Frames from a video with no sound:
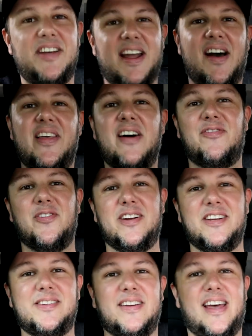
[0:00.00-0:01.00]
check out that
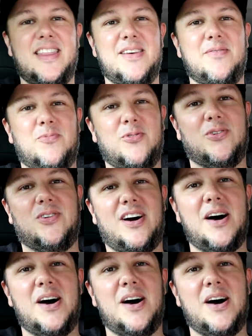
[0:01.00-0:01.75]
footage and then we'll